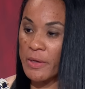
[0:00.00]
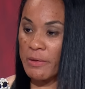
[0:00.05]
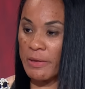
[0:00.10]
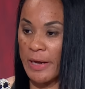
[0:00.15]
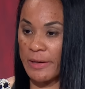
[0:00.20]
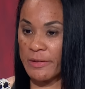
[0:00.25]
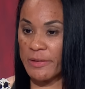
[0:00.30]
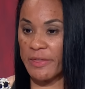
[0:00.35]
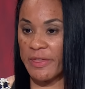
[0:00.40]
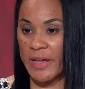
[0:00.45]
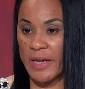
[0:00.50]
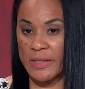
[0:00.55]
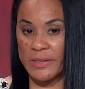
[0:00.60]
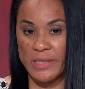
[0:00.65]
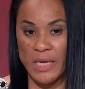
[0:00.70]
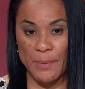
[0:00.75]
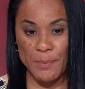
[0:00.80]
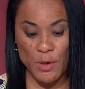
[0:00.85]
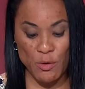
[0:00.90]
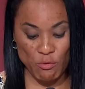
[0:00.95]
Like to thank
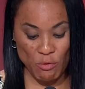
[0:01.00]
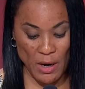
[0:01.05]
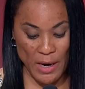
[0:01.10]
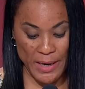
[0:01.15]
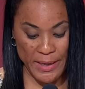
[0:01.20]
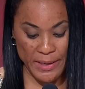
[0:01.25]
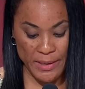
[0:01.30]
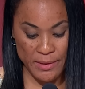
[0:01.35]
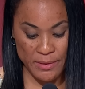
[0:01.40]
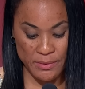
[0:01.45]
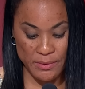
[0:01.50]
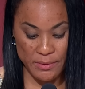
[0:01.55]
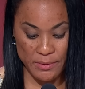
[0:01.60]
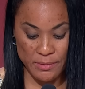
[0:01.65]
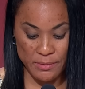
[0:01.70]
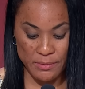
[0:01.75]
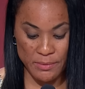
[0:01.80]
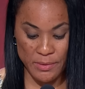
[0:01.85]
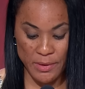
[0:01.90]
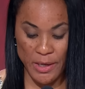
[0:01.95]
Debbie Ryan
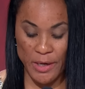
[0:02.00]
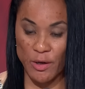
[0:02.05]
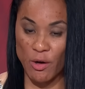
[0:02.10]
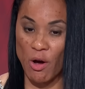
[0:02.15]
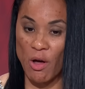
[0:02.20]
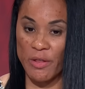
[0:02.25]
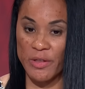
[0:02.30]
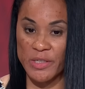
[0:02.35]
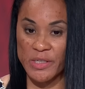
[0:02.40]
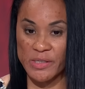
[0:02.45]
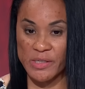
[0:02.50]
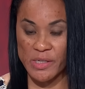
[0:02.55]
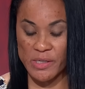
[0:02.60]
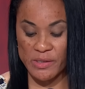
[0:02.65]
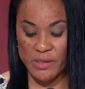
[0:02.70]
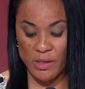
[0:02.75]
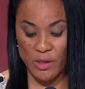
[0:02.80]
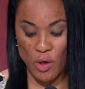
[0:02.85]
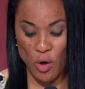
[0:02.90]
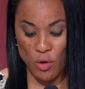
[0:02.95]
and all the
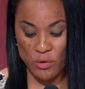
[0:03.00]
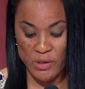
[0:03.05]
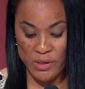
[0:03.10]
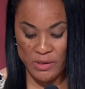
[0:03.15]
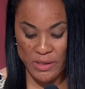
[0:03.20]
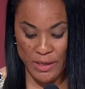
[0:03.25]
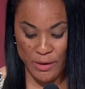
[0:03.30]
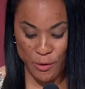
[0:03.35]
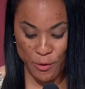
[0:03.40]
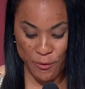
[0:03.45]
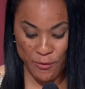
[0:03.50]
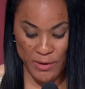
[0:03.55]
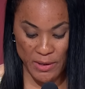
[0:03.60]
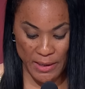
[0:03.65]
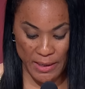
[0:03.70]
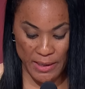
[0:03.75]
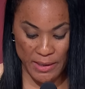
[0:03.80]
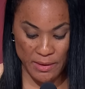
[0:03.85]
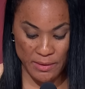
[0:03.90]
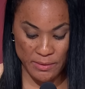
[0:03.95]
assistant coaches at
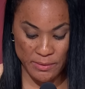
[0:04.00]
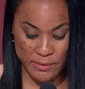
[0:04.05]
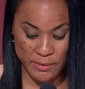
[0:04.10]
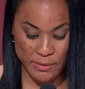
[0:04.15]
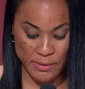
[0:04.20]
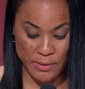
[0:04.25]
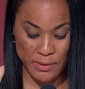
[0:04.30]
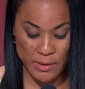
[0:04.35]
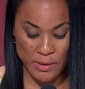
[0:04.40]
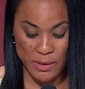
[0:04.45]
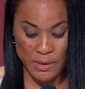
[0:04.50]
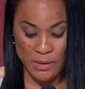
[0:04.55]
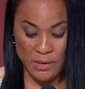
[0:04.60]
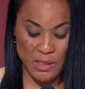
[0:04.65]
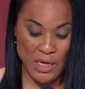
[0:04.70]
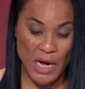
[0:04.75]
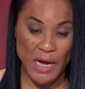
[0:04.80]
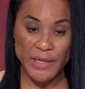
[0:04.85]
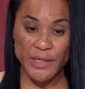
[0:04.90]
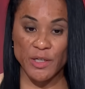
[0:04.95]
UVA,
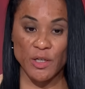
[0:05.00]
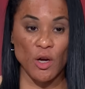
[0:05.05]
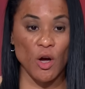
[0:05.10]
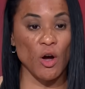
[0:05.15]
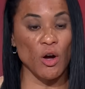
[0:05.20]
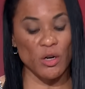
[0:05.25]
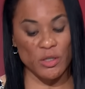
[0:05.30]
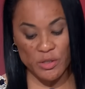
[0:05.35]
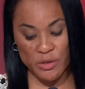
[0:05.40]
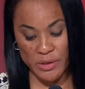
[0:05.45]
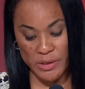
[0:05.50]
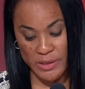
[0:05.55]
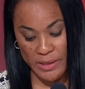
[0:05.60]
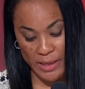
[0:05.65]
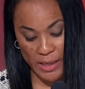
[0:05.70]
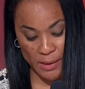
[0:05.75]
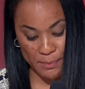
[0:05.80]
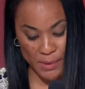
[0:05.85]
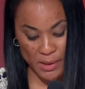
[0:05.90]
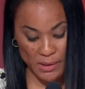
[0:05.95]
Tanya, Audra,
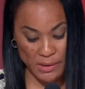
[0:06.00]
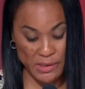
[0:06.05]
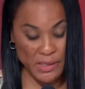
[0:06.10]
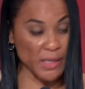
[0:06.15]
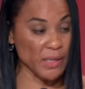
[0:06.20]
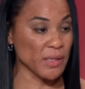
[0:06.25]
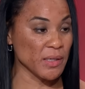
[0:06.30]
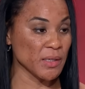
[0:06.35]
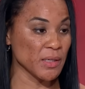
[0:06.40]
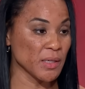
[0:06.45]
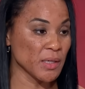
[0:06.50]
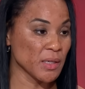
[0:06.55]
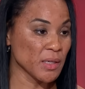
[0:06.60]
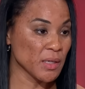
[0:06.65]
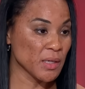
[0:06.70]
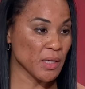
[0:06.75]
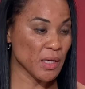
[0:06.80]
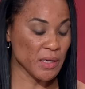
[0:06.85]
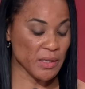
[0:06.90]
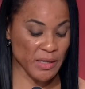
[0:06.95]
Tammy, Dina,
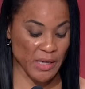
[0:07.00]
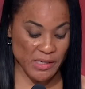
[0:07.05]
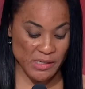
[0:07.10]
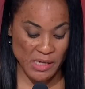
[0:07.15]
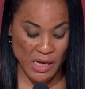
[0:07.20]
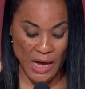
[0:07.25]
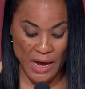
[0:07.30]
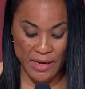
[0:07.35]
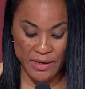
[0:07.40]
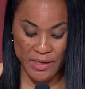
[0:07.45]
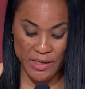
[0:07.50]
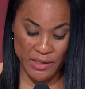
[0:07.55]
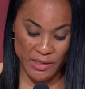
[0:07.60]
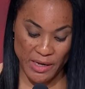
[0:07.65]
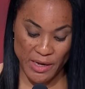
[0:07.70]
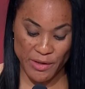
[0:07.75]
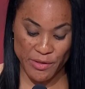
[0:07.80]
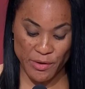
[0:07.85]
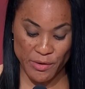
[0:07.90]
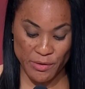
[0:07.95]
and yes, Heidi and
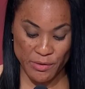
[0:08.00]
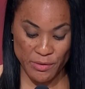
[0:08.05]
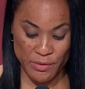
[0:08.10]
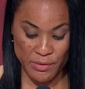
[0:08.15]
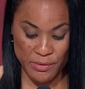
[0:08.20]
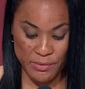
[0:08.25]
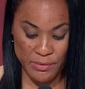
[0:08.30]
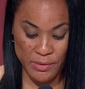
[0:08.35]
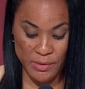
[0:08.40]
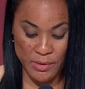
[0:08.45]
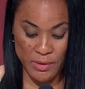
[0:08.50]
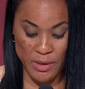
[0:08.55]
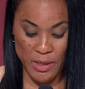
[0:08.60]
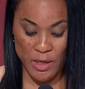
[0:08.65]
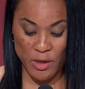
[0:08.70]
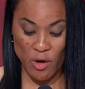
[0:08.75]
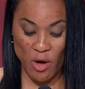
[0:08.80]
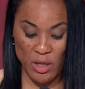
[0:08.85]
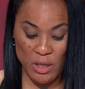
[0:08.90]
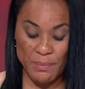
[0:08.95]
Heather,
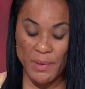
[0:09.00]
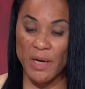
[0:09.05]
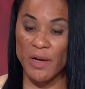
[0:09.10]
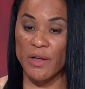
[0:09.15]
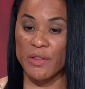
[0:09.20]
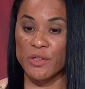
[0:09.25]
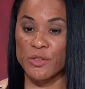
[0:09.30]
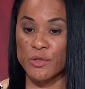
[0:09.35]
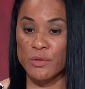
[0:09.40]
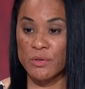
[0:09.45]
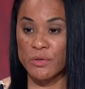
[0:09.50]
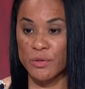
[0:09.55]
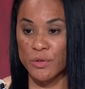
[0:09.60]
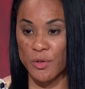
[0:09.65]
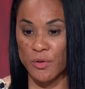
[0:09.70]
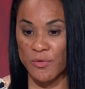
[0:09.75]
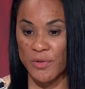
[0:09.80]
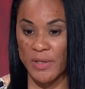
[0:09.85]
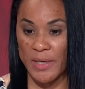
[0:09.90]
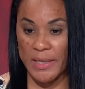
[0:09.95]
and all of my other
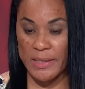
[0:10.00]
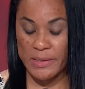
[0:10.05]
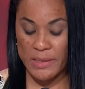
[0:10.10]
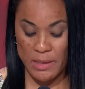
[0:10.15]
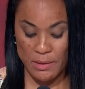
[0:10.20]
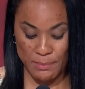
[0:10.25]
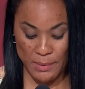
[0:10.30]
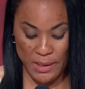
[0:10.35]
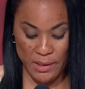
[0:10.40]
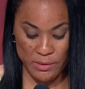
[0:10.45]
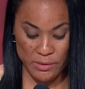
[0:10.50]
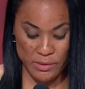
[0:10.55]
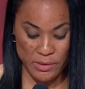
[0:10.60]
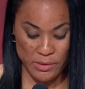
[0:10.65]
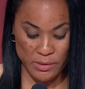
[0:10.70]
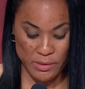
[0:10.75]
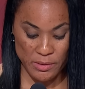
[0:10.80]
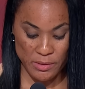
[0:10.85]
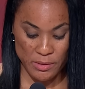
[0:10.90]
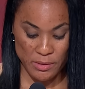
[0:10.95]
UVA teammates,
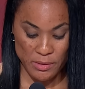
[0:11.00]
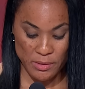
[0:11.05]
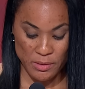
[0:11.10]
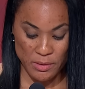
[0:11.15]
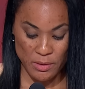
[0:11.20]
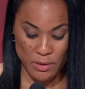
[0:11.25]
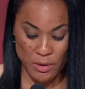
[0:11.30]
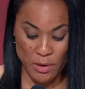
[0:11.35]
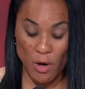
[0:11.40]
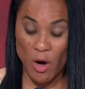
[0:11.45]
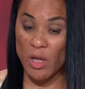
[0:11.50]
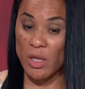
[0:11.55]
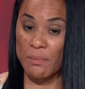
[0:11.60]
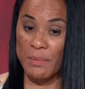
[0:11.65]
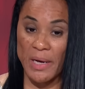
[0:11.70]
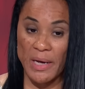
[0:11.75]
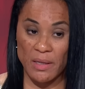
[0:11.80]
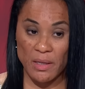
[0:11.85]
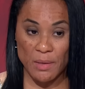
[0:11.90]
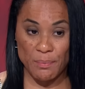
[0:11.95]
all of
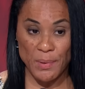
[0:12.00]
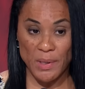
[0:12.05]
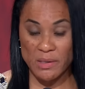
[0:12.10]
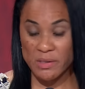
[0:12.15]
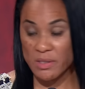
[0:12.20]
my Olympic